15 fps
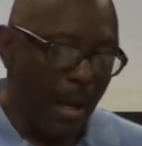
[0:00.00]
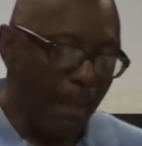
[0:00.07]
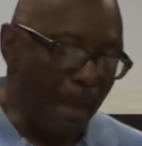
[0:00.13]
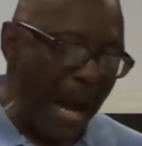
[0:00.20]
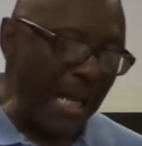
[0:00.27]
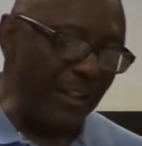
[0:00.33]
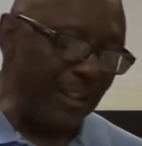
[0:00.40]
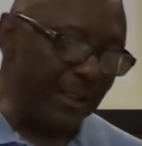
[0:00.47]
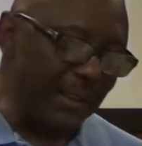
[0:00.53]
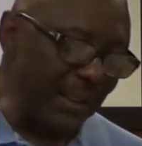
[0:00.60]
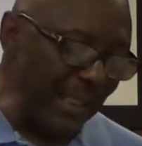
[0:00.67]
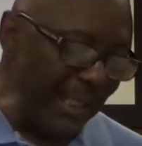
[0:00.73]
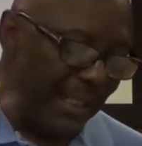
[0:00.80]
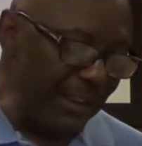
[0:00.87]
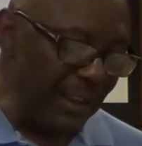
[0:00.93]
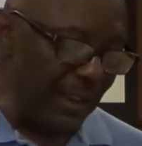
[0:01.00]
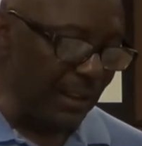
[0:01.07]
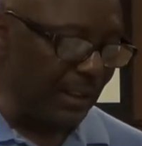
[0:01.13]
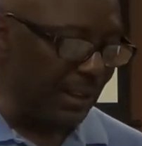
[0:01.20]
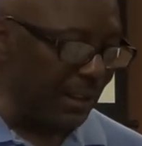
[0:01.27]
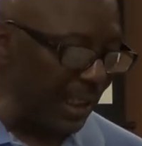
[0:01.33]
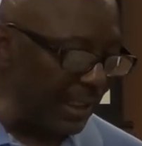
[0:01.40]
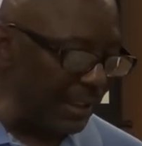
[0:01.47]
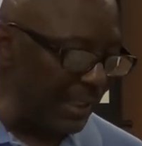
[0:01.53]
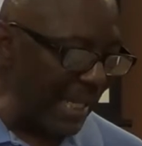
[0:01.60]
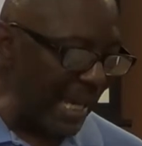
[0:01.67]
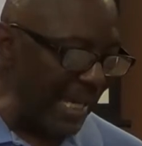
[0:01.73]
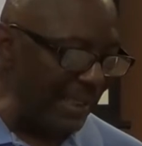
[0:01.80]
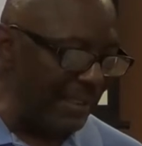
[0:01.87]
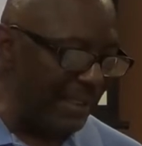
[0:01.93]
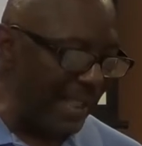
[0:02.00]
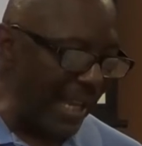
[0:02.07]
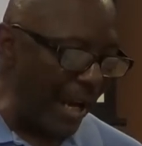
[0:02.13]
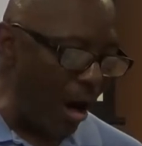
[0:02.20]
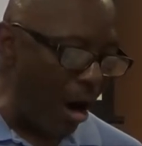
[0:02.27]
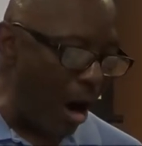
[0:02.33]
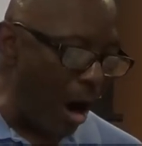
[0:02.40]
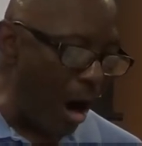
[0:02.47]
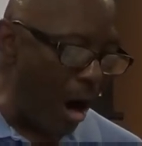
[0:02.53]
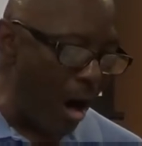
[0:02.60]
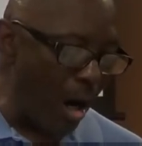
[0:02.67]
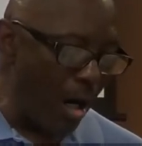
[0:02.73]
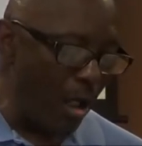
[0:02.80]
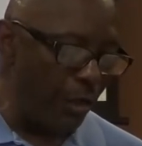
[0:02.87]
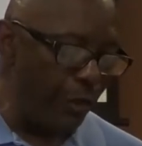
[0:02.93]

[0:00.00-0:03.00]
My decisions, such as they are,